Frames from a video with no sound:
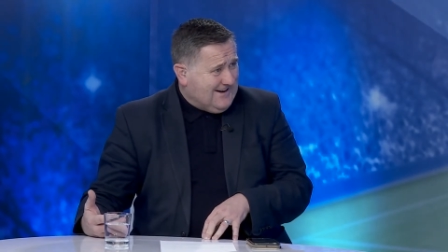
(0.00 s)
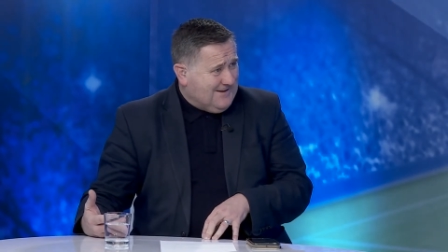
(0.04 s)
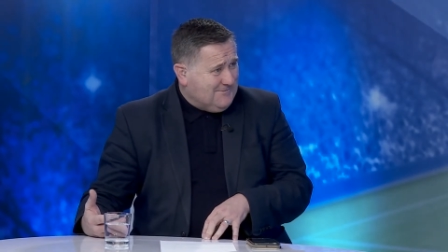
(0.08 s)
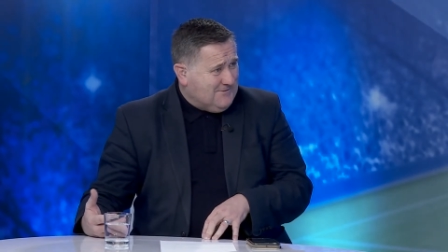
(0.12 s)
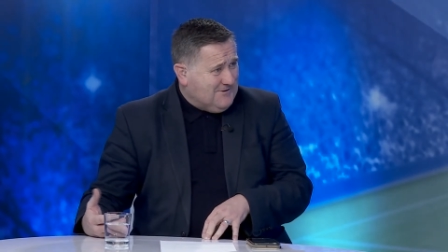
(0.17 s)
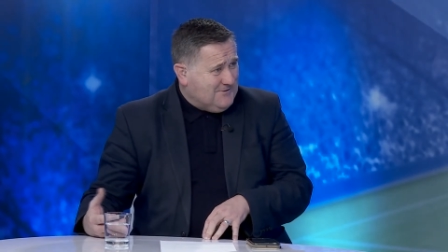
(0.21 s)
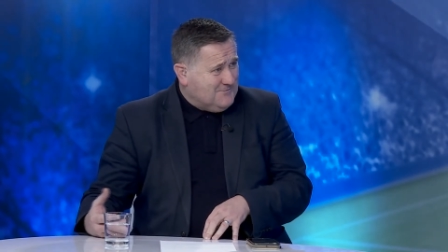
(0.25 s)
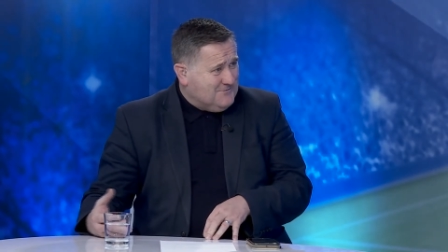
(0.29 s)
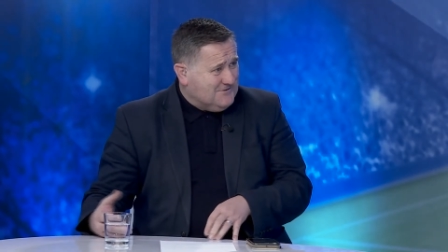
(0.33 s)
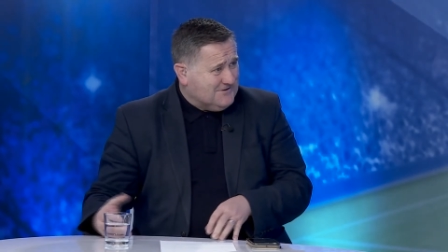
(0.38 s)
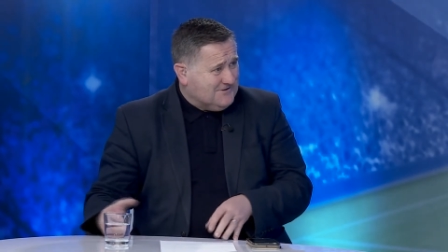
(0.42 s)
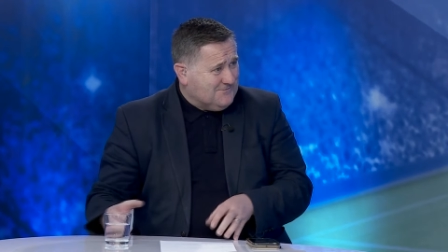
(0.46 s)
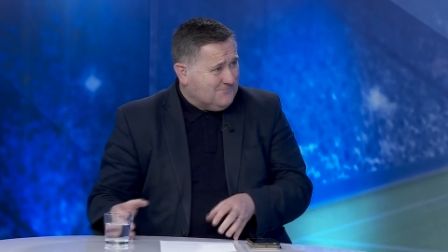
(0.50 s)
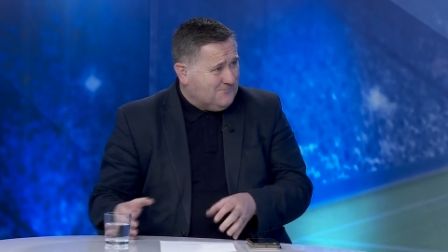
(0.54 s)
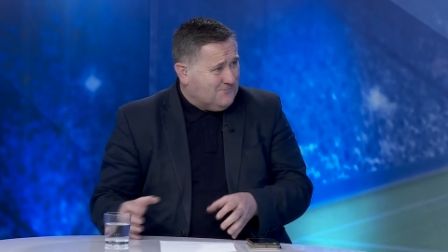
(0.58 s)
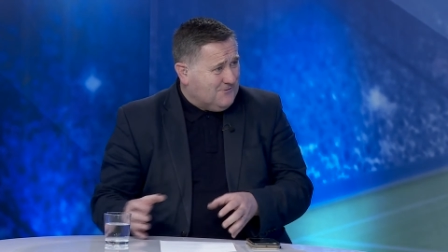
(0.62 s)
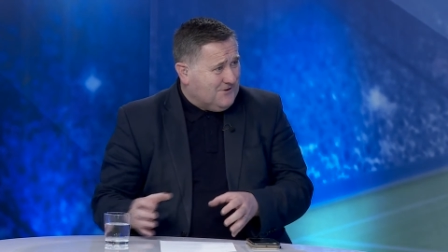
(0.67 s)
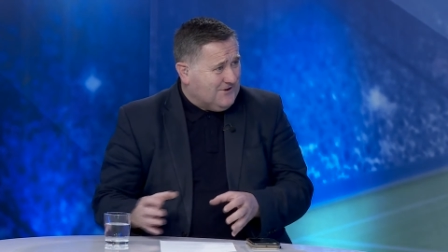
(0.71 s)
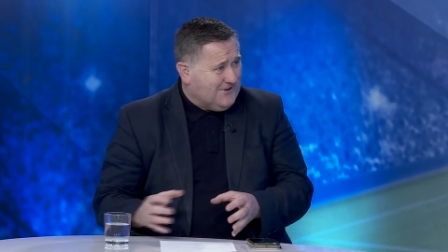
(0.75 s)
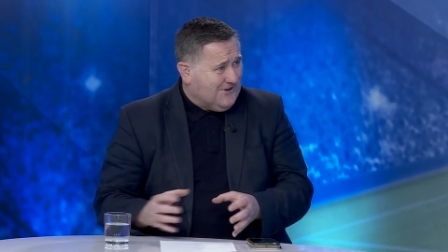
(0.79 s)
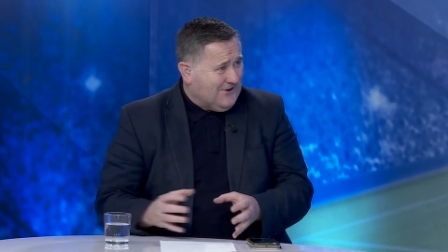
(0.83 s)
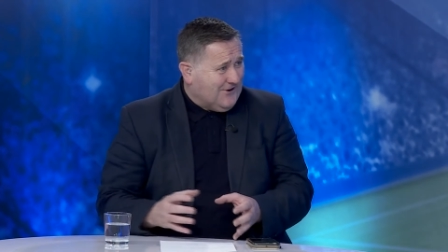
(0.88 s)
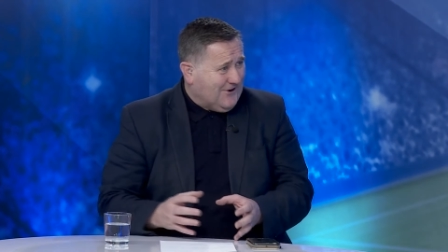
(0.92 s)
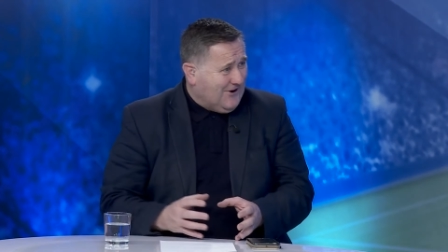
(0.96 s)
I mean, were
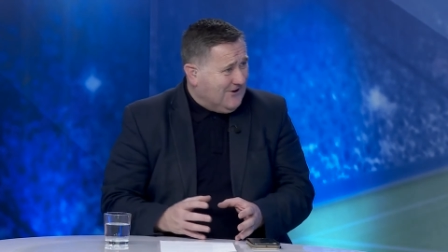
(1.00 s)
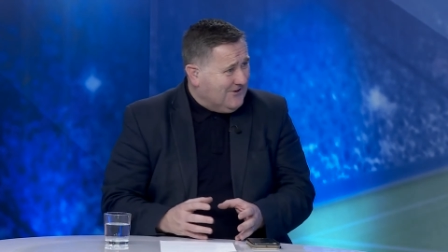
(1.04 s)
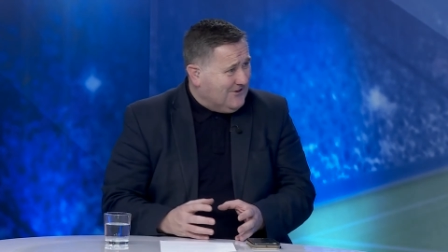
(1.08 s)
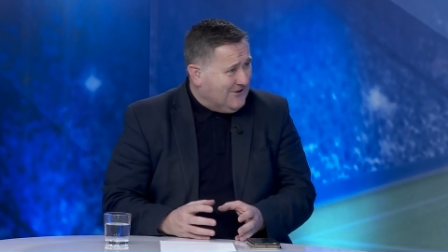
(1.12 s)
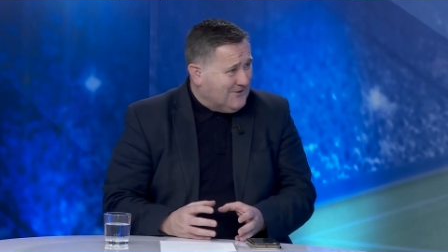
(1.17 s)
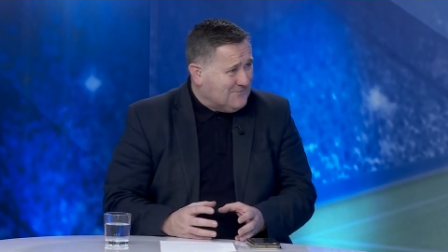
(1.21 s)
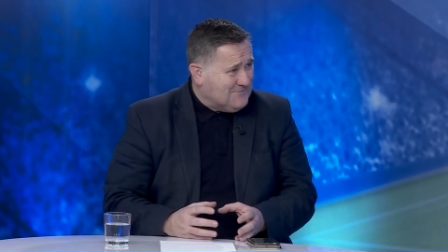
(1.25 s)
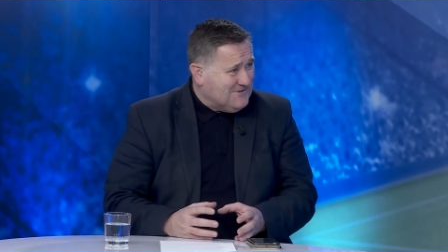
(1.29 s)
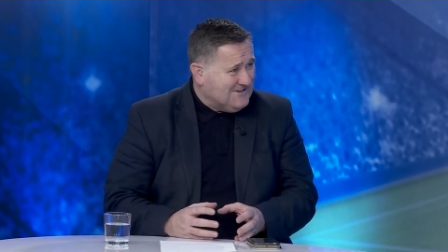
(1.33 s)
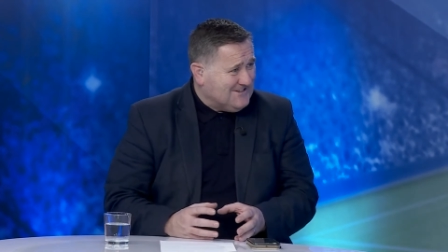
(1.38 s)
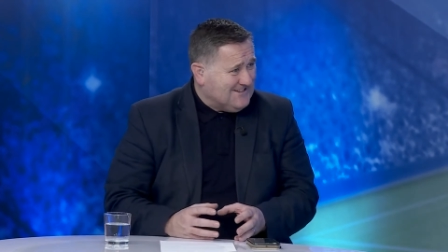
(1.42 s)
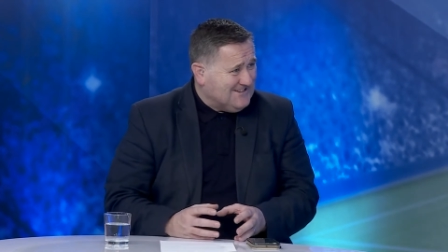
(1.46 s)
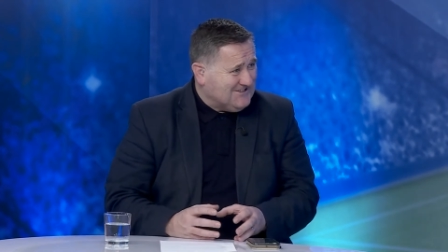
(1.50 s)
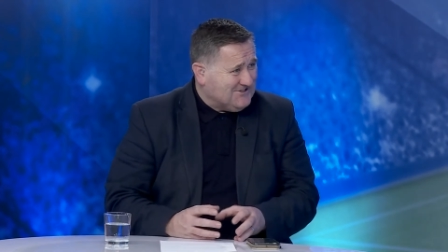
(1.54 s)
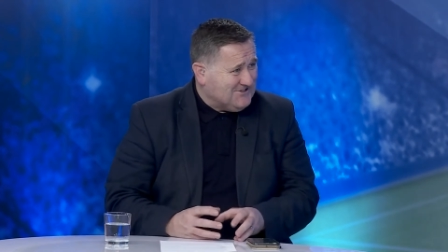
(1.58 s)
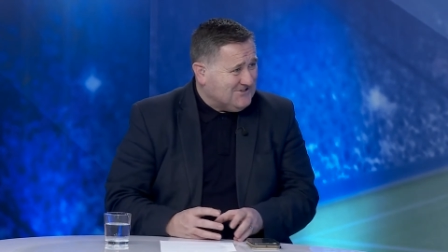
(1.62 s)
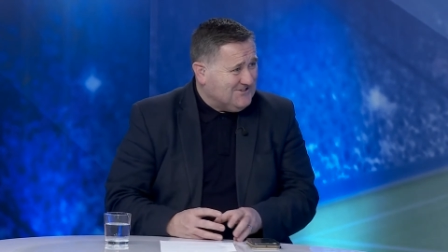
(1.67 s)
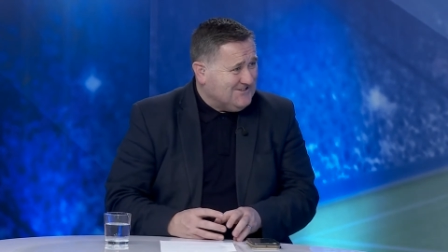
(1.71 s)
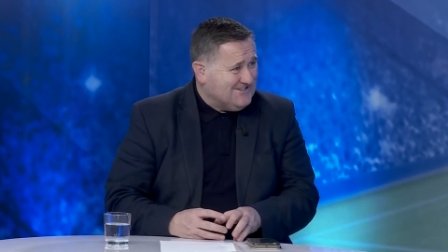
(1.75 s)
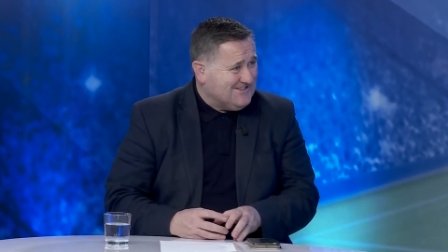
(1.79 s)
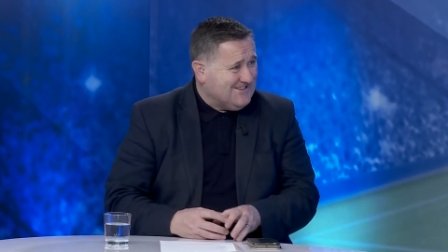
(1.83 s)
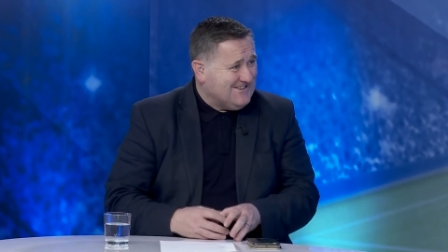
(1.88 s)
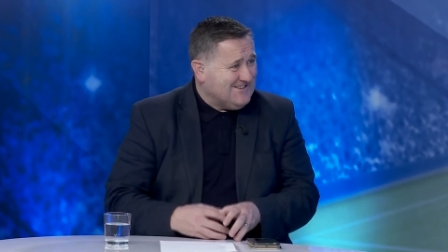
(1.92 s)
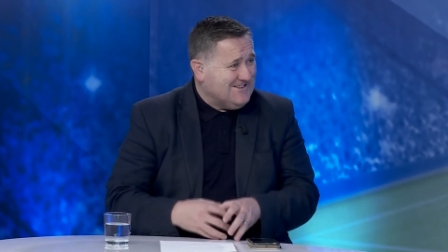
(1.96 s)
there other
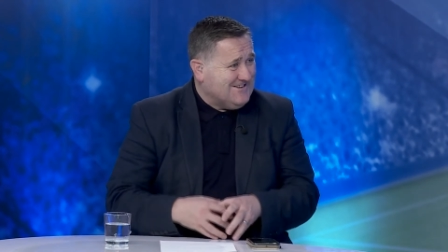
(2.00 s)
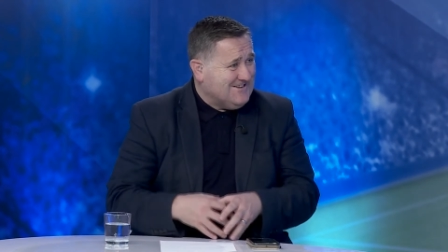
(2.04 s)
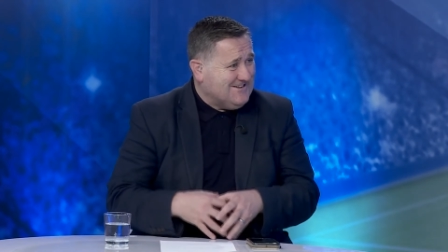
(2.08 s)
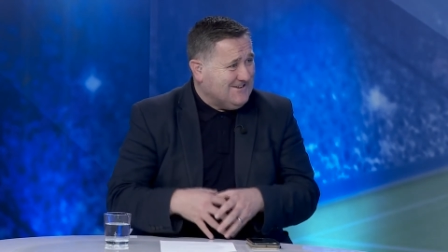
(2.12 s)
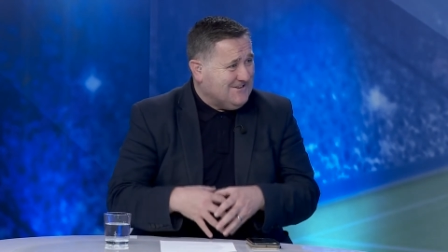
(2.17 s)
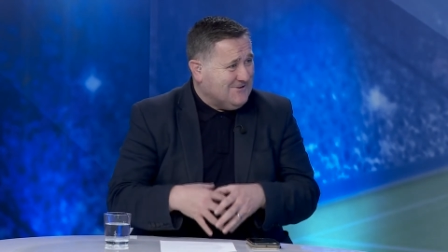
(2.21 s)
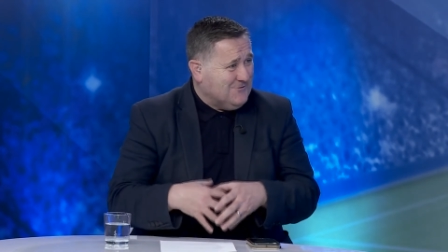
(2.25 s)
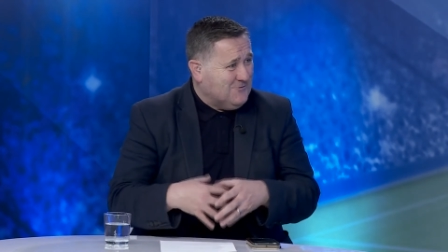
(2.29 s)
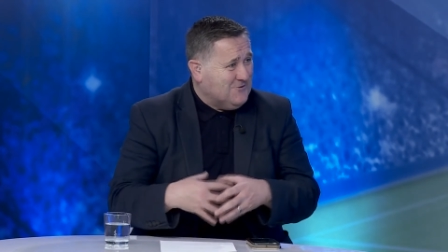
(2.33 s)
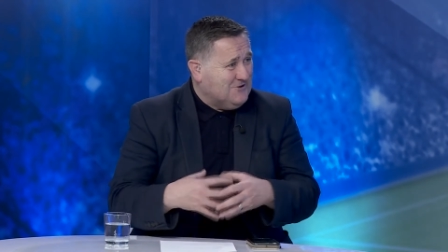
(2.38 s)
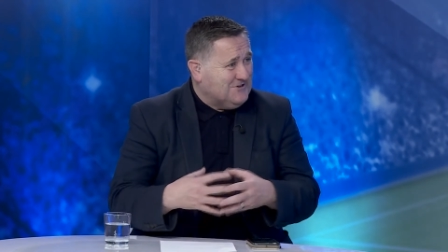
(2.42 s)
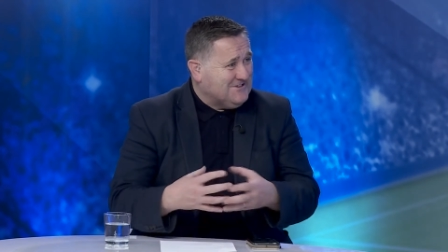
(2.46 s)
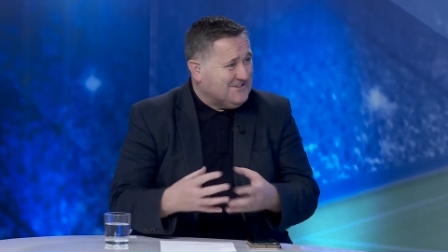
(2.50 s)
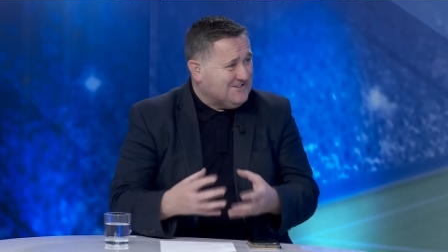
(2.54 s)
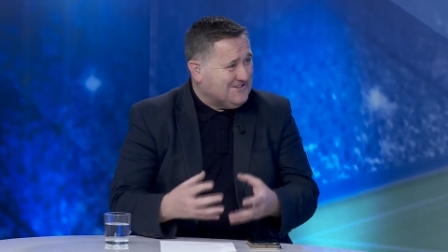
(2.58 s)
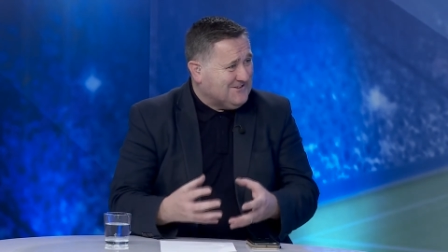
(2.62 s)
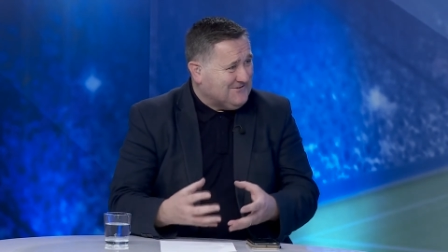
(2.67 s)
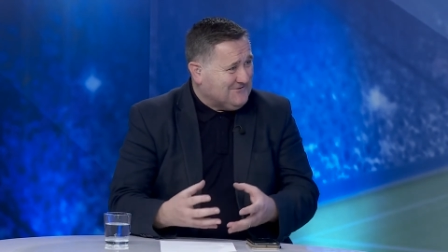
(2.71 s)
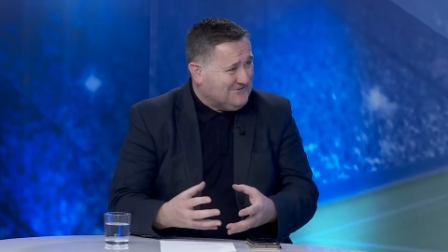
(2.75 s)
positions that you wanted to